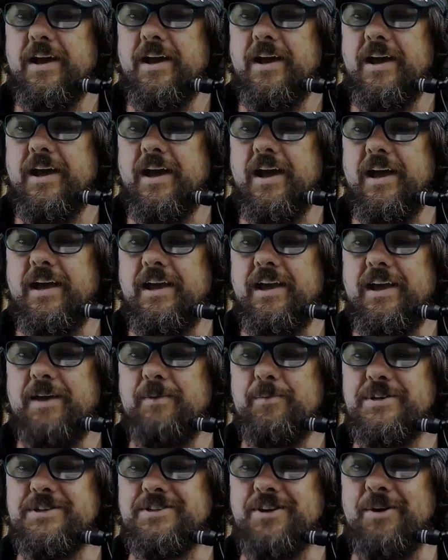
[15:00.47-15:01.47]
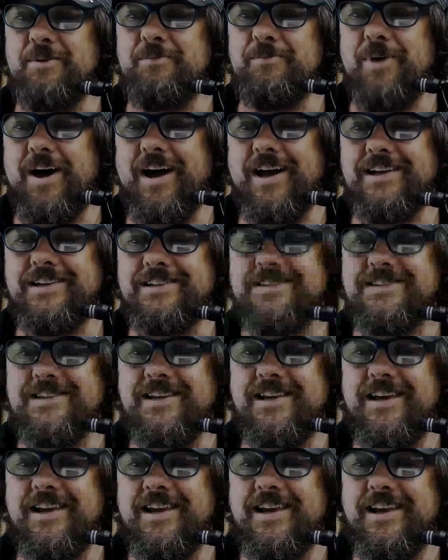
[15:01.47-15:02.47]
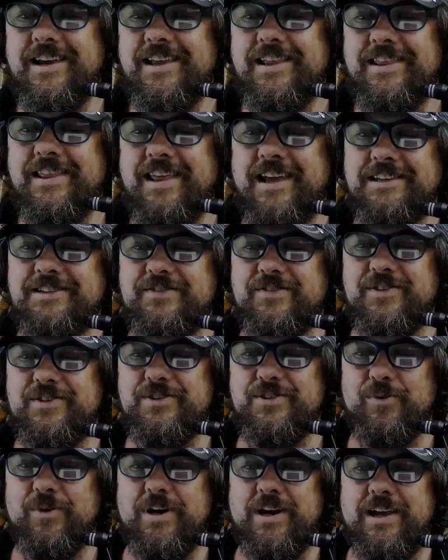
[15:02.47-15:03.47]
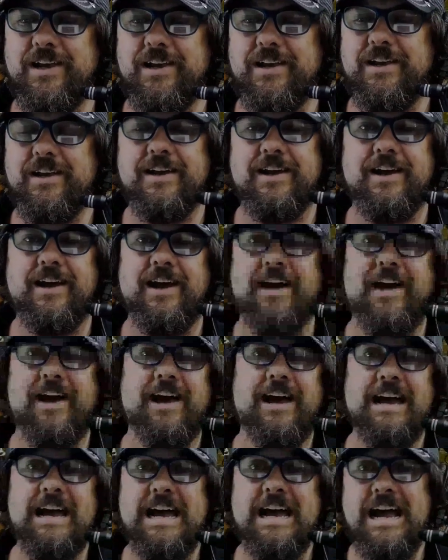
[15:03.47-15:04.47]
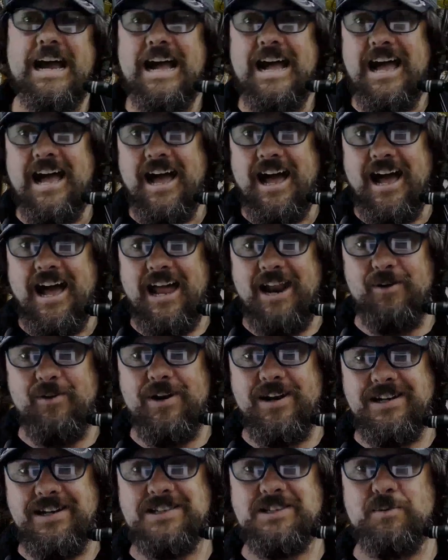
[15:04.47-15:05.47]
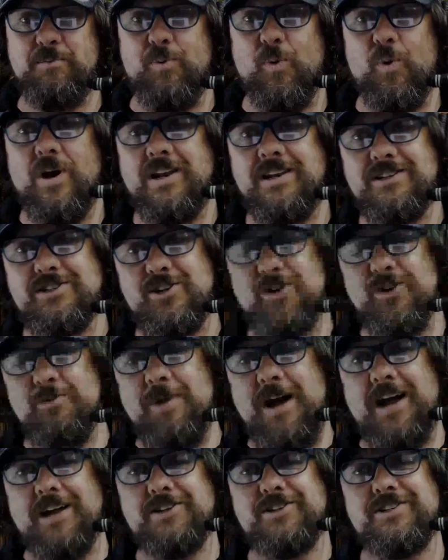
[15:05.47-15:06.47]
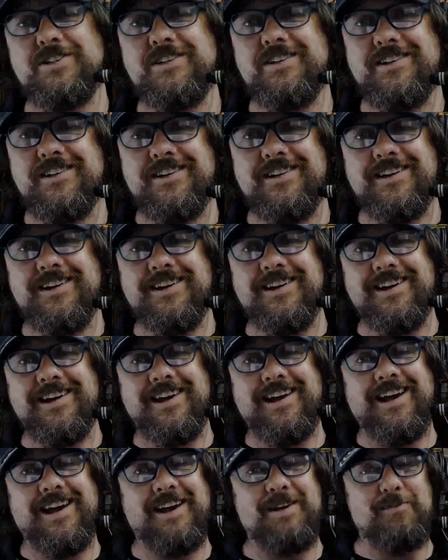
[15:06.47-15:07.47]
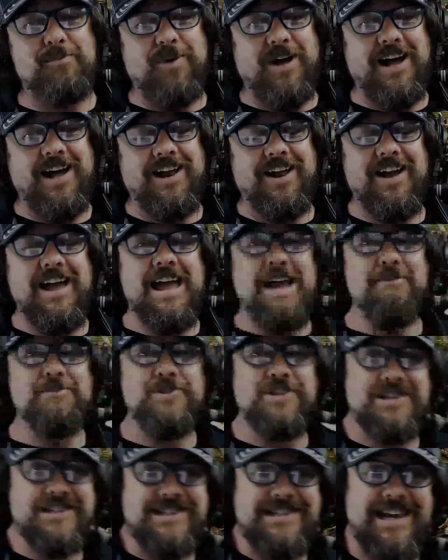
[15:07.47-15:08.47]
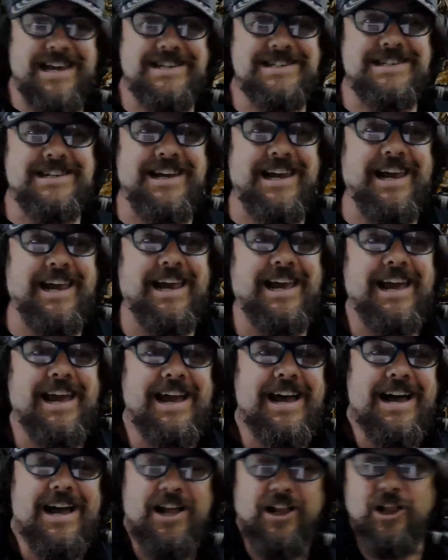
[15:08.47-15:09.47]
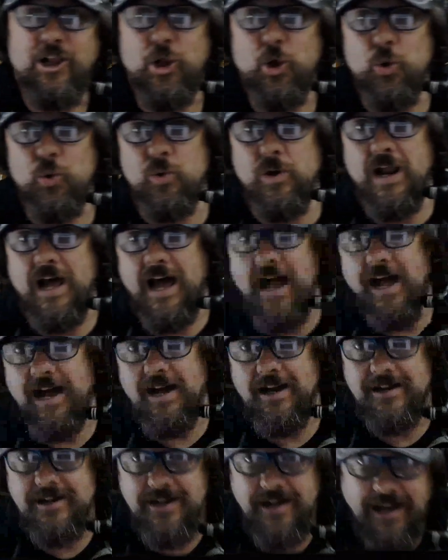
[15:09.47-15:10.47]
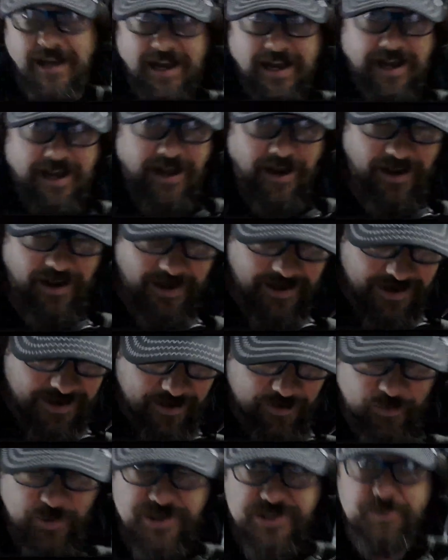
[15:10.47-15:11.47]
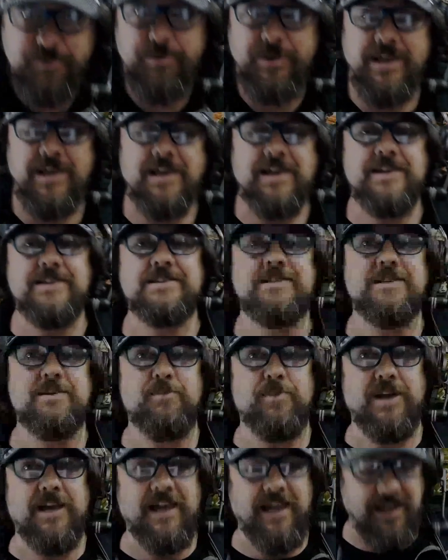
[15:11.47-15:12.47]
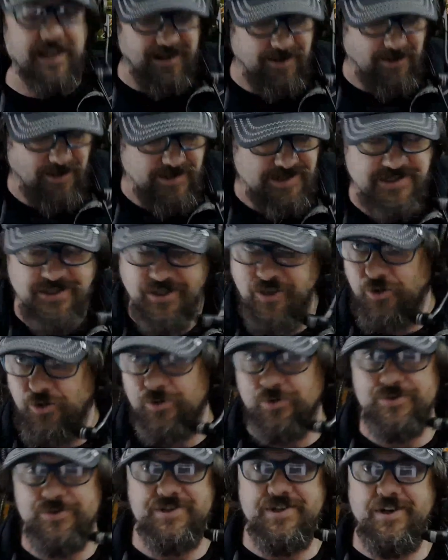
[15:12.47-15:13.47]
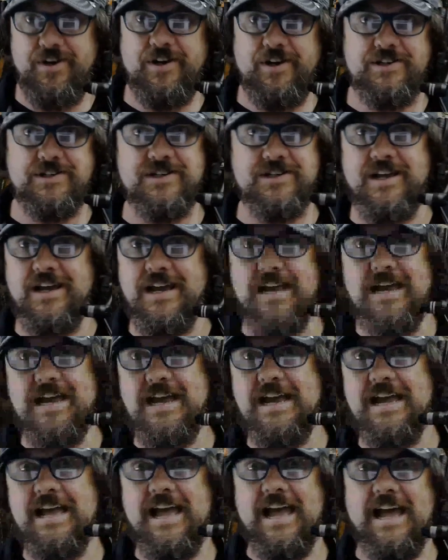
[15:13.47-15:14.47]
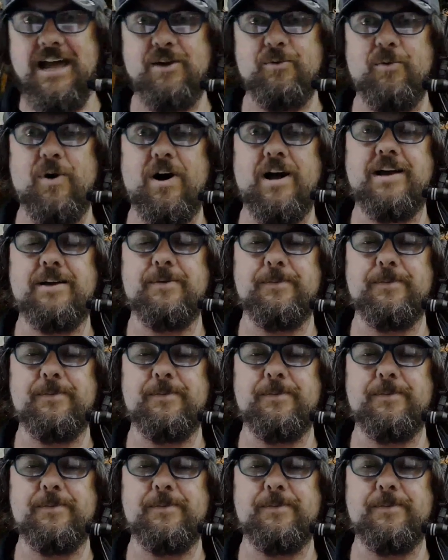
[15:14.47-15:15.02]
Hey, hippies on bikes. Thanks for joining. Uh, I don't want to disappoint too much, uh, but I am just testing Loola, uh, which appears to be. I just Google searched how do I